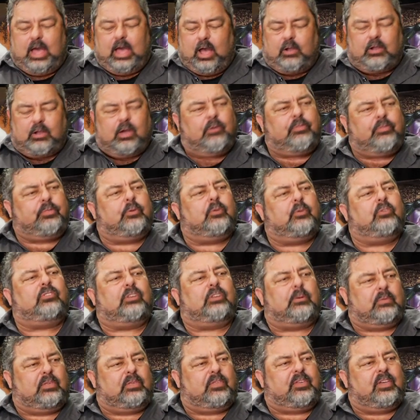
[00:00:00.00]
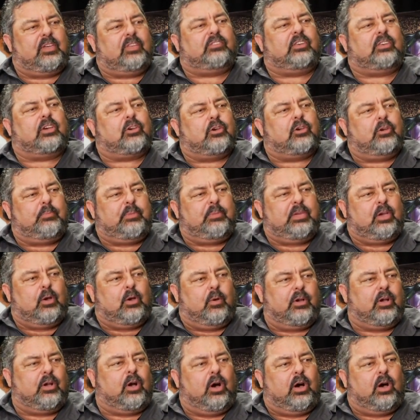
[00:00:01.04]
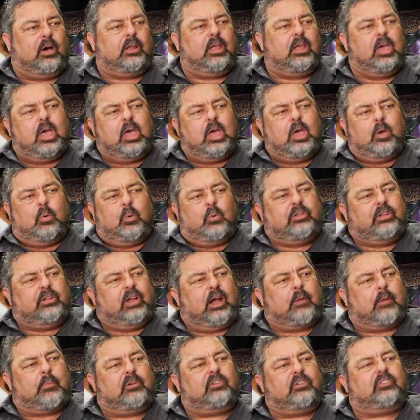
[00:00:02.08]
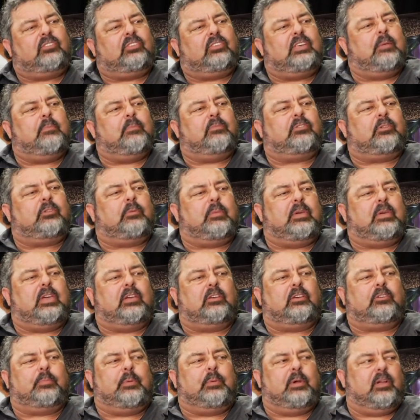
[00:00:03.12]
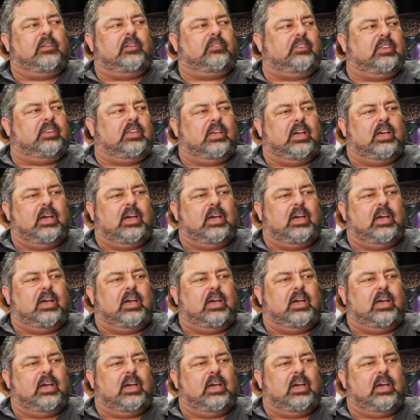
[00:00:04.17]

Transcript: I'll go through some of the things that could be going on when your airbrush seems to be experiencing